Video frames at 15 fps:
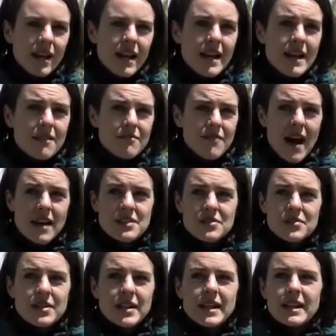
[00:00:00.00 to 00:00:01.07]
in a
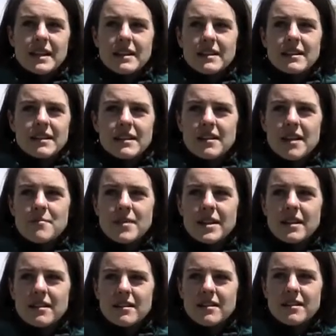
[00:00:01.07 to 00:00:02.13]
factory, and
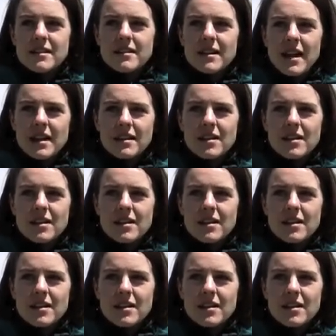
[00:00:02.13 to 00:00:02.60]
that